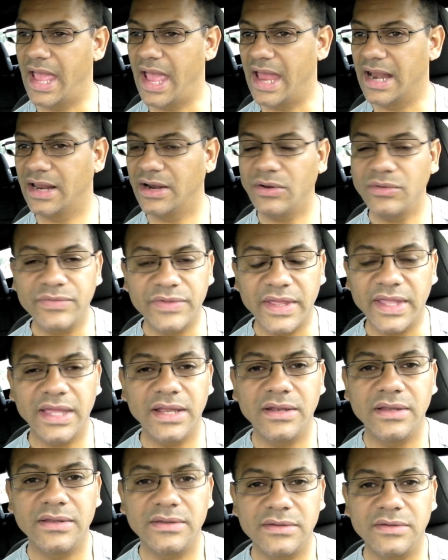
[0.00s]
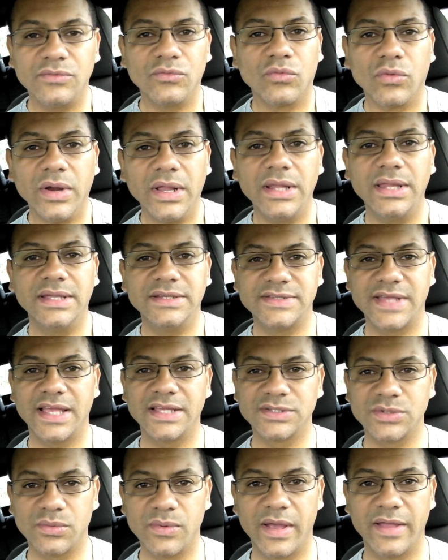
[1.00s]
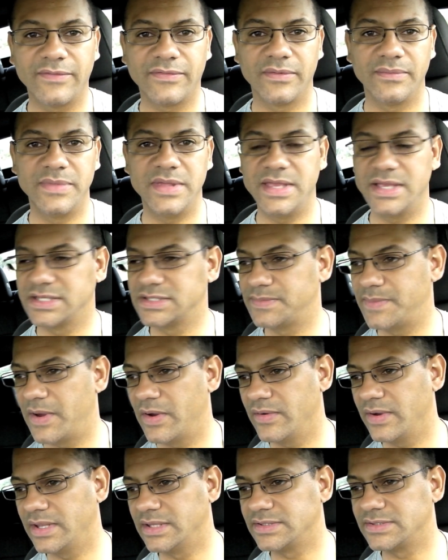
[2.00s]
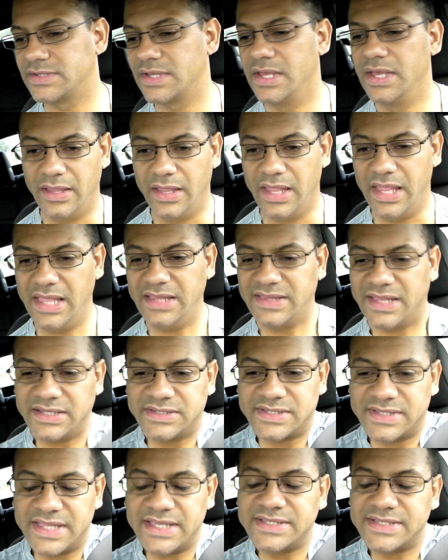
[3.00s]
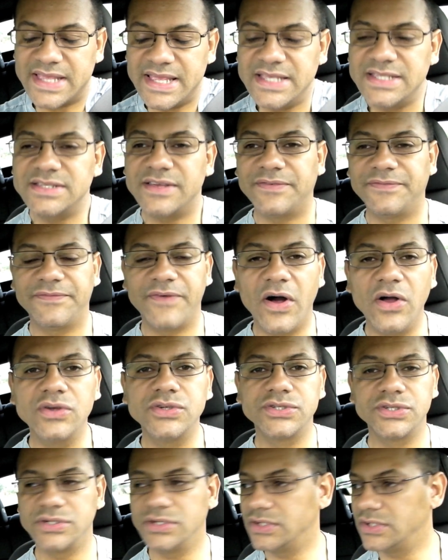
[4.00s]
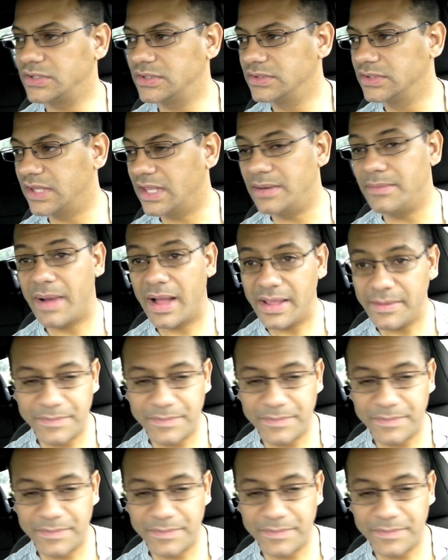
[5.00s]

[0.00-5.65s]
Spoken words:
And I don't think it really takes away from the experience. This is a functional, in my